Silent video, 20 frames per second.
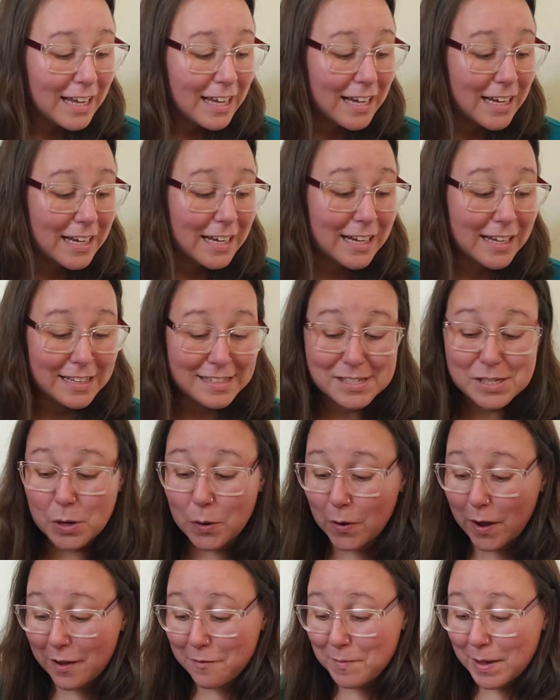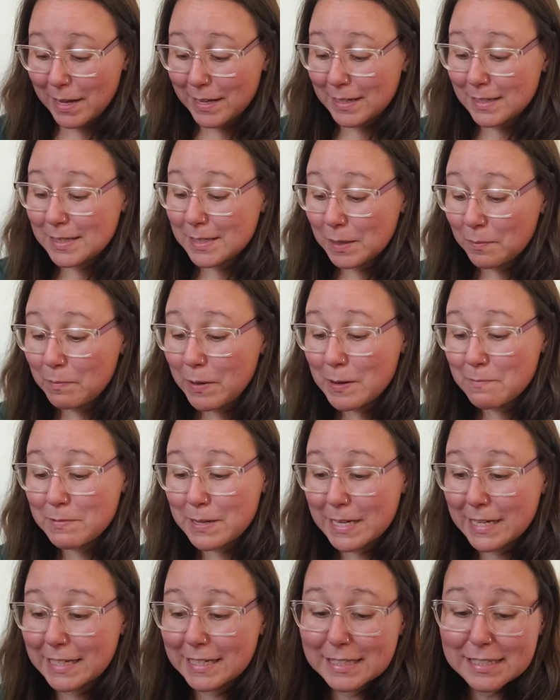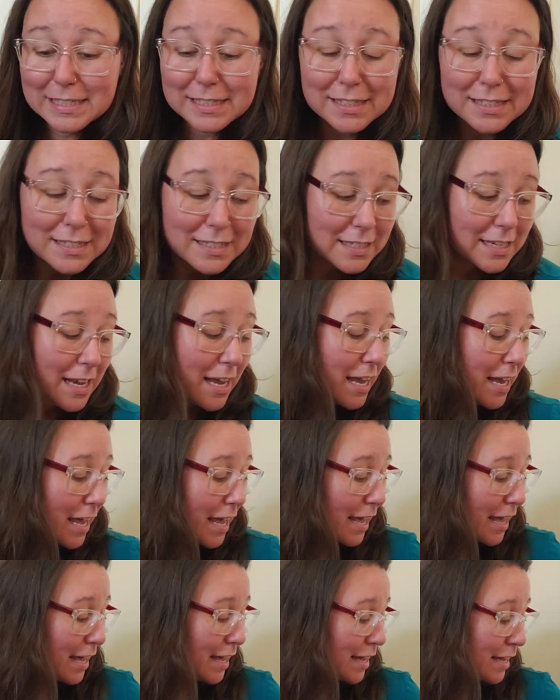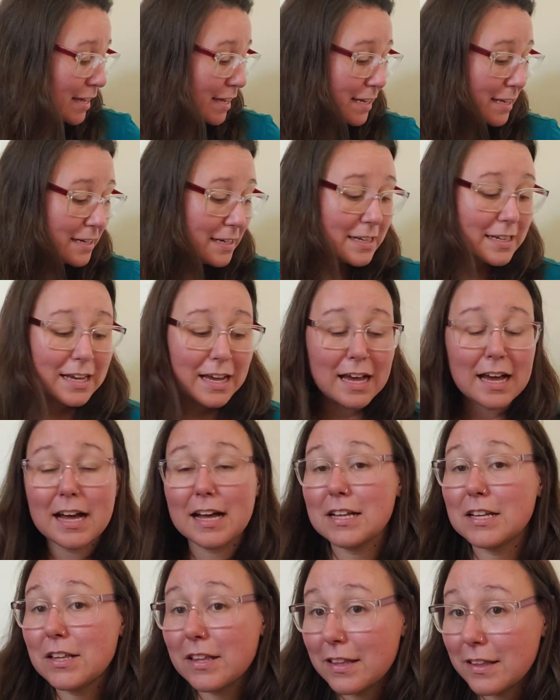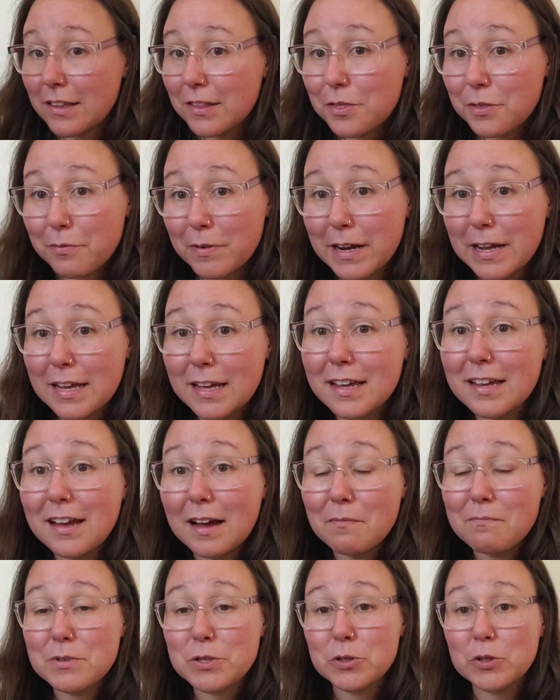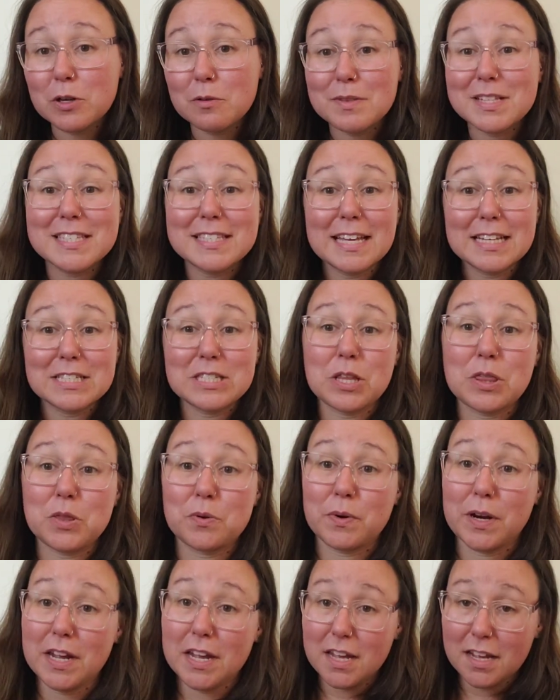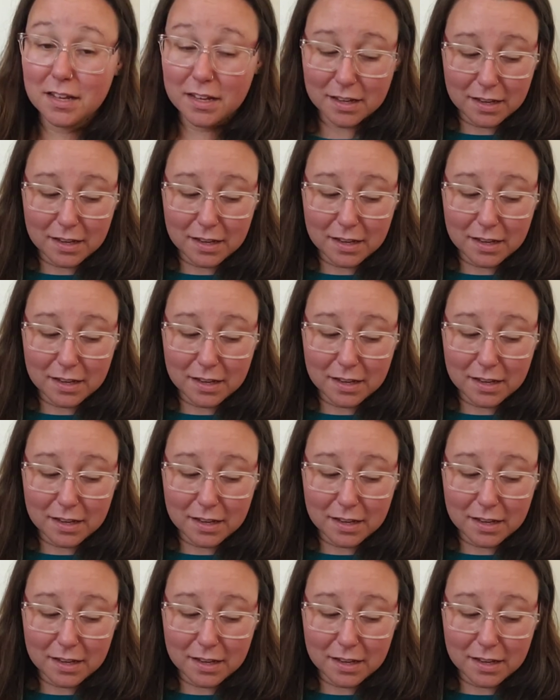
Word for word: Uh, so I made some pumpkins and three, I'm doing them in sets of three.